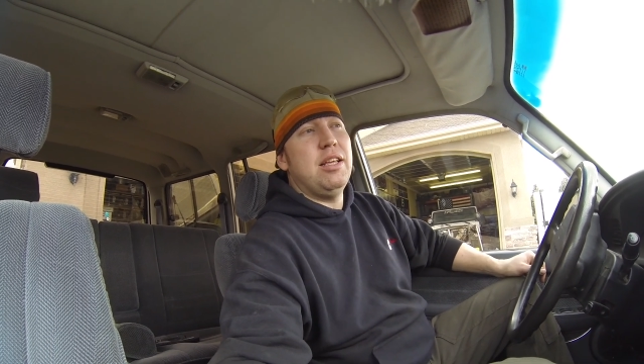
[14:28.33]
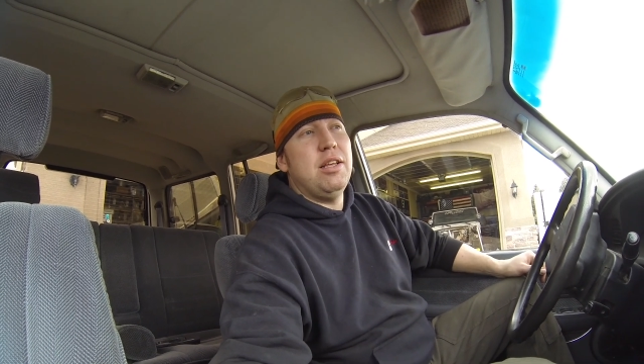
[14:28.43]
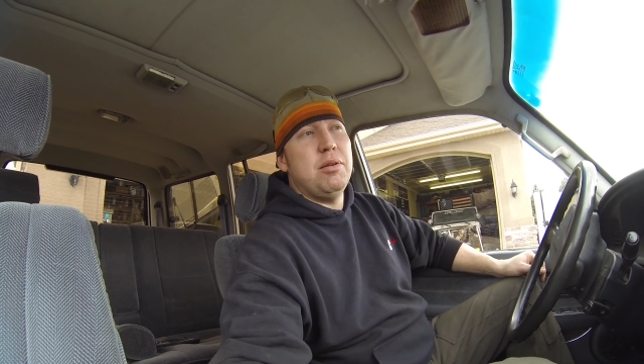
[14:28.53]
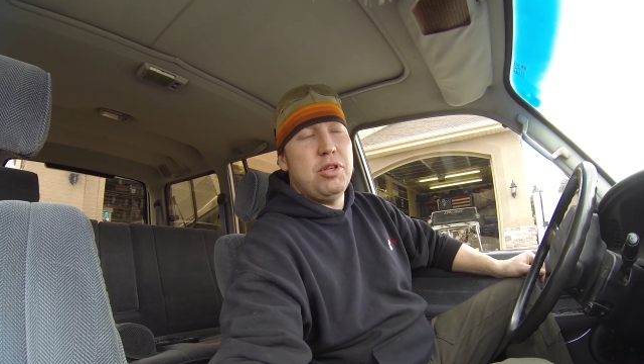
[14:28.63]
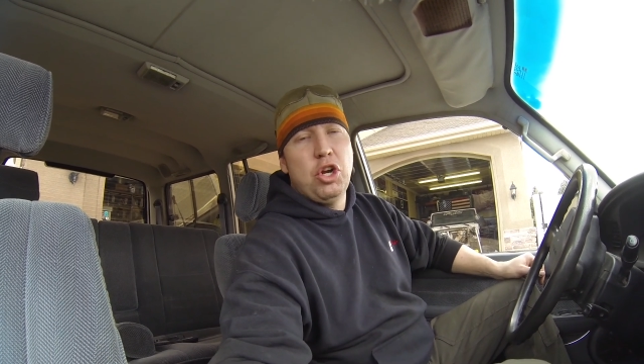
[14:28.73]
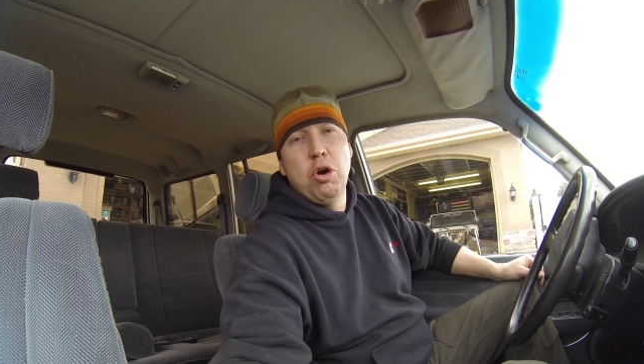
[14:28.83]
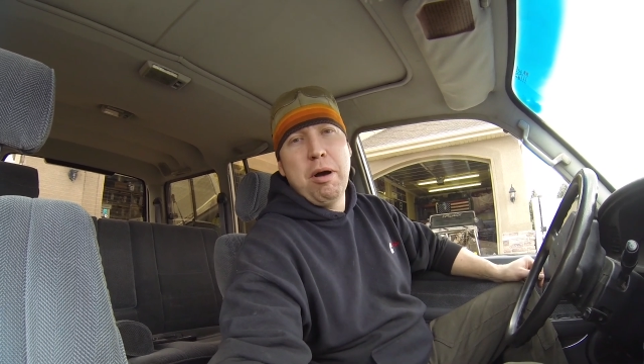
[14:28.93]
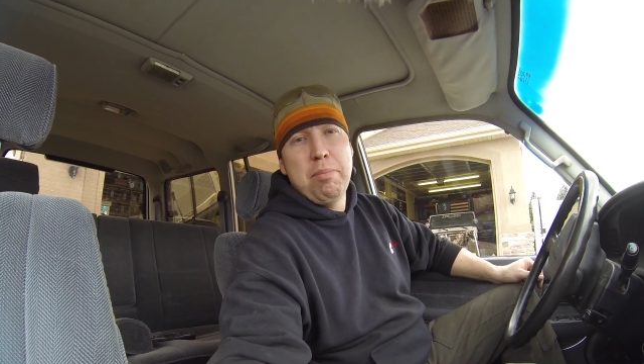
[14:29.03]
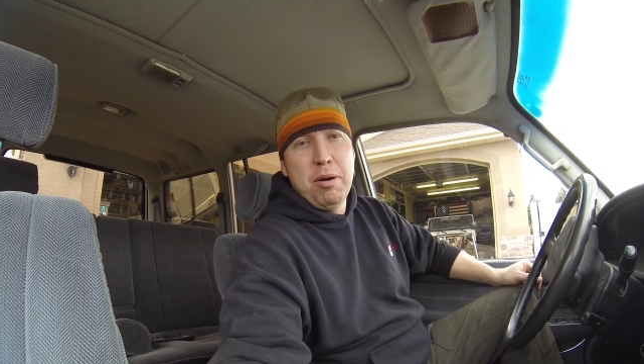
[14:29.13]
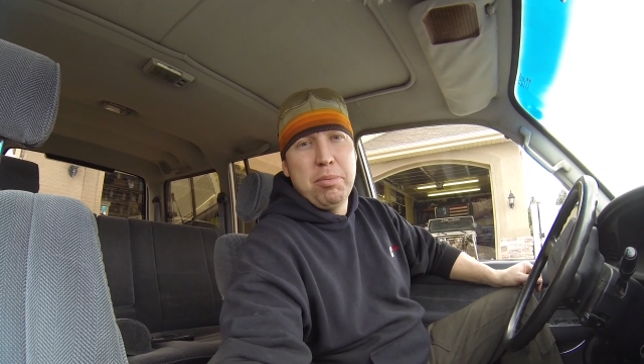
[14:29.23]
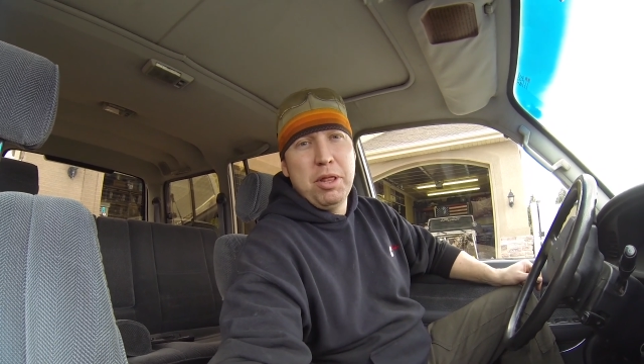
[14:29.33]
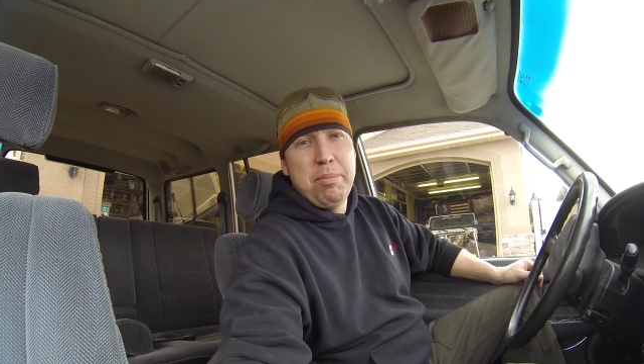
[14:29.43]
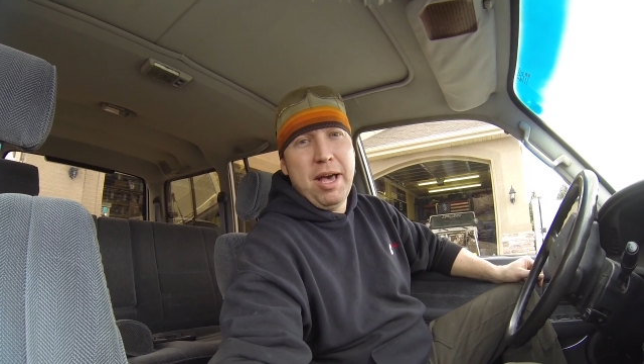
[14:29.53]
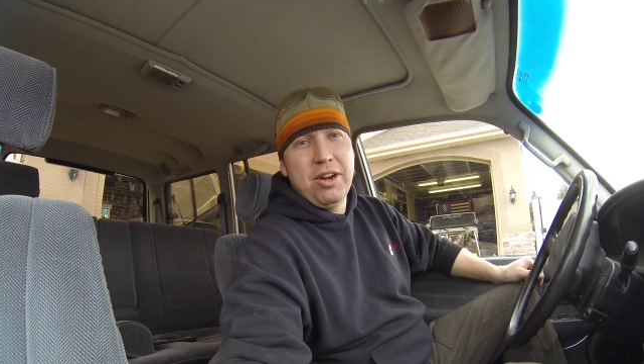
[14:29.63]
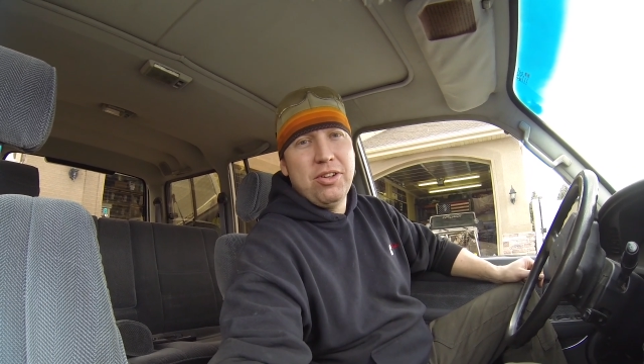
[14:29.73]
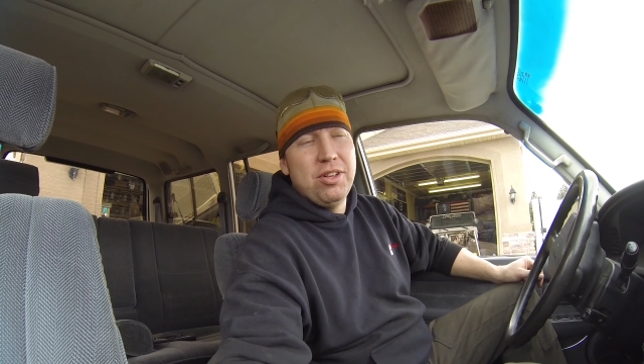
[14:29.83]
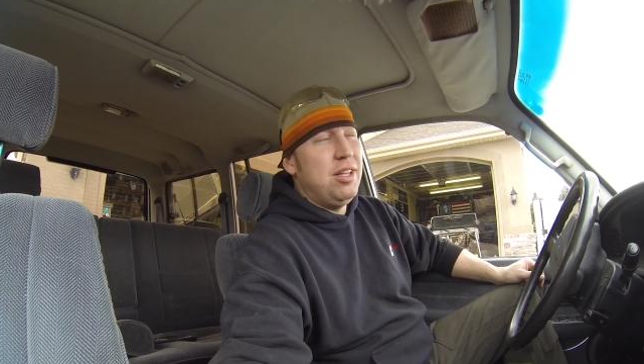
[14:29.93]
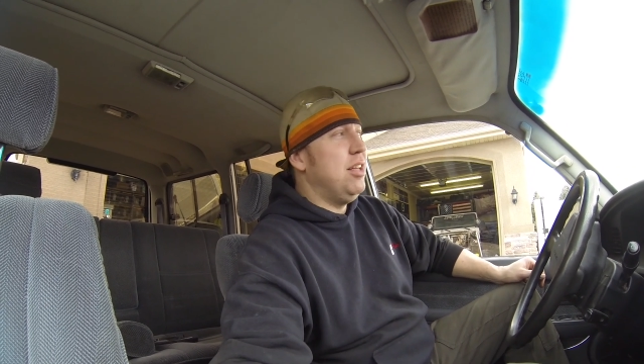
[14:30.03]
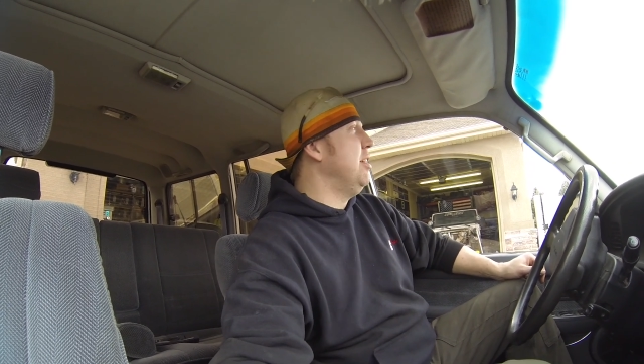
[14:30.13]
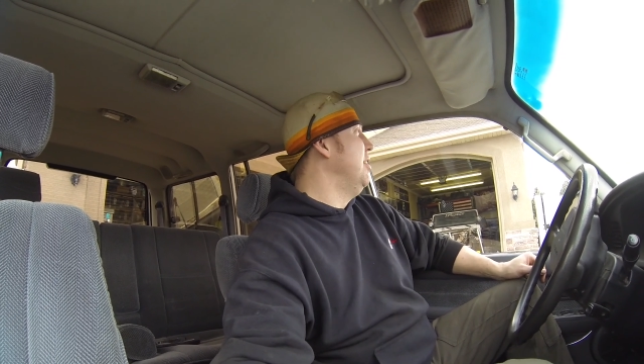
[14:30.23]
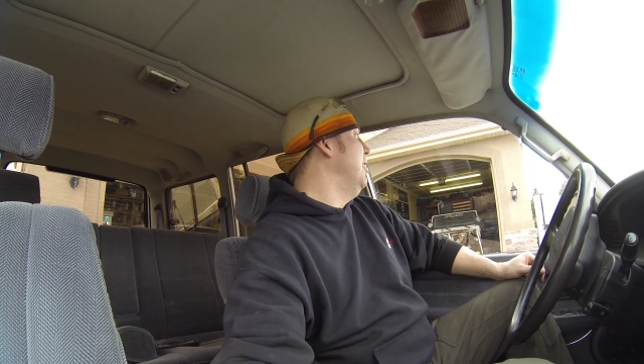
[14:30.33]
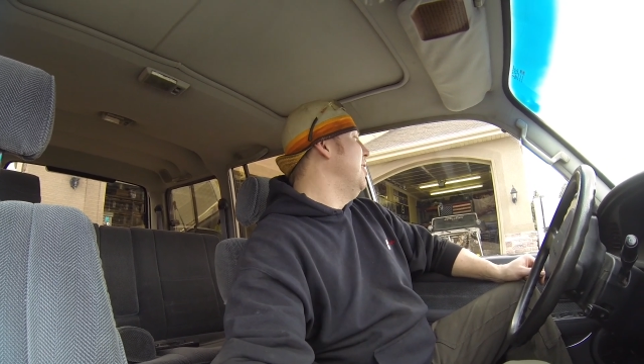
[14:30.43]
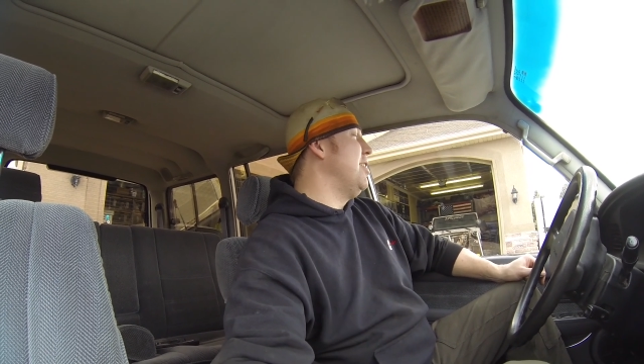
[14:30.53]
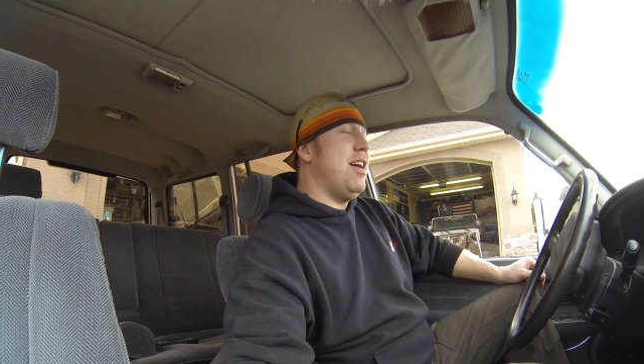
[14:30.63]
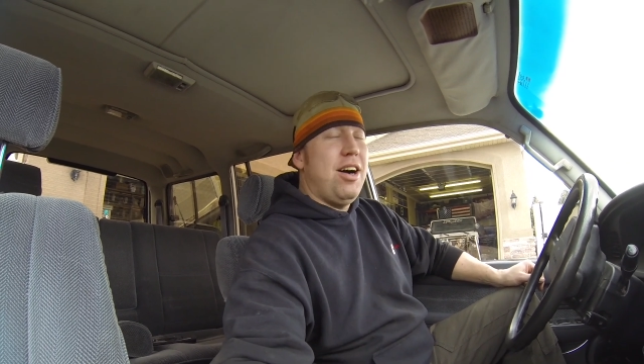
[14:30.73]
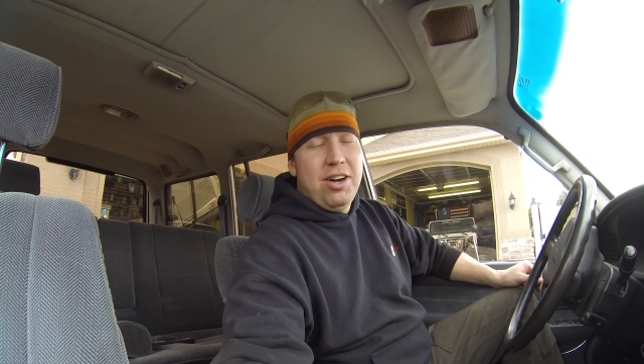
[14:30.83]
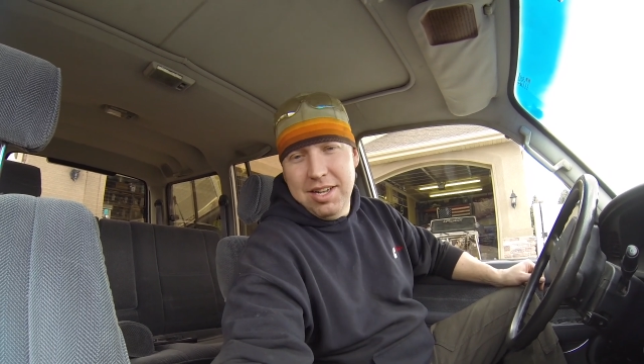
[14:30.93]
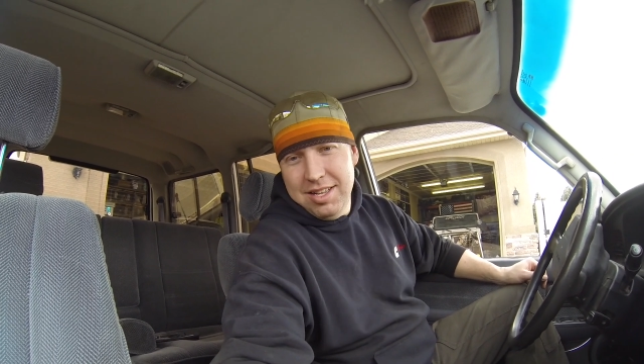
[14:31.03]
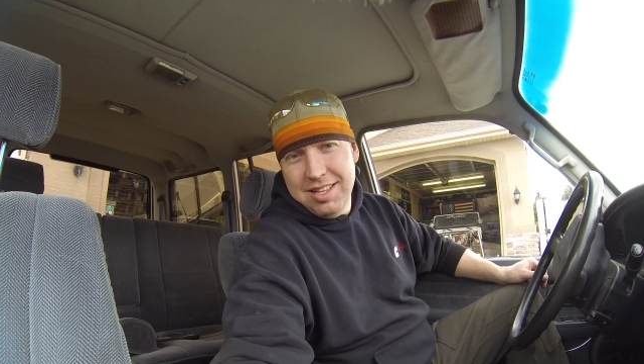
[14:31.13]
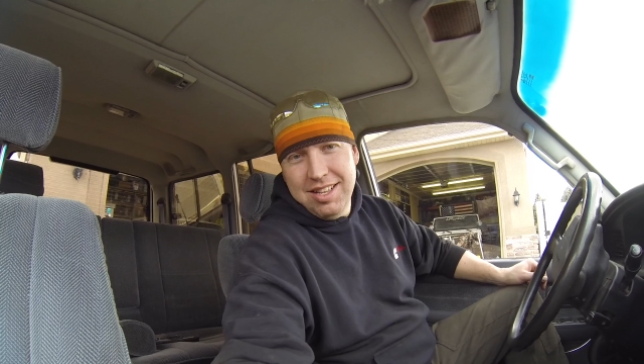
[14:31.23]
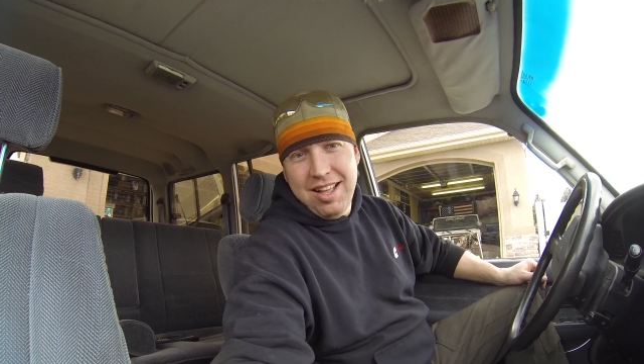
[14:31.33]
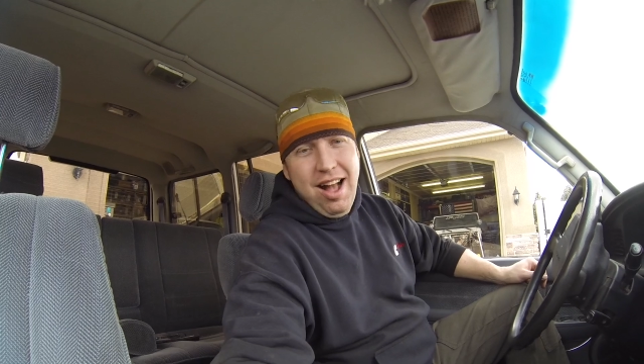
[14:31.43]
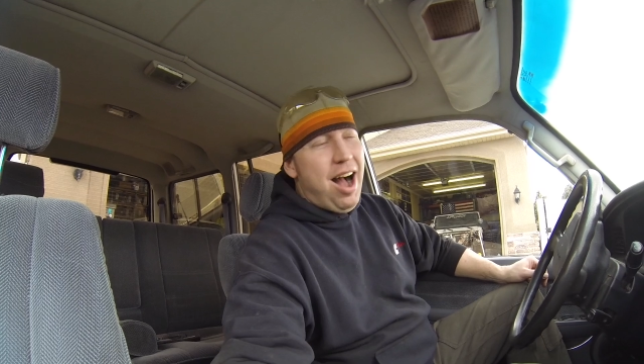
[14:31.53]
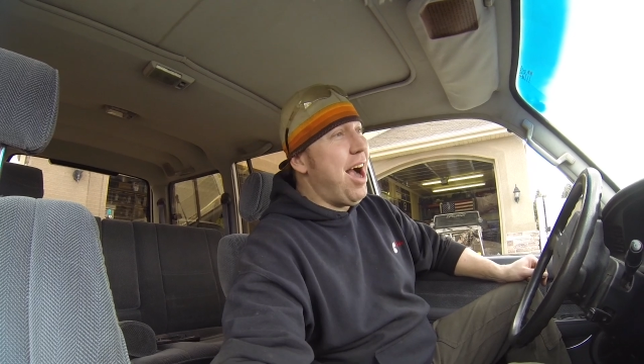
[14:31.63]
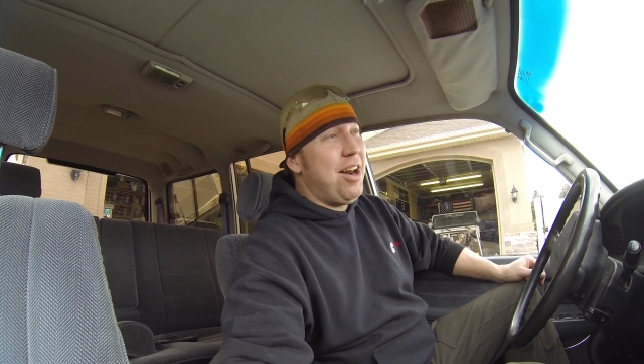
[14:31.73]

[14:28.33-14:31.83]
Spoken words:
you know, by pumping the pedal. I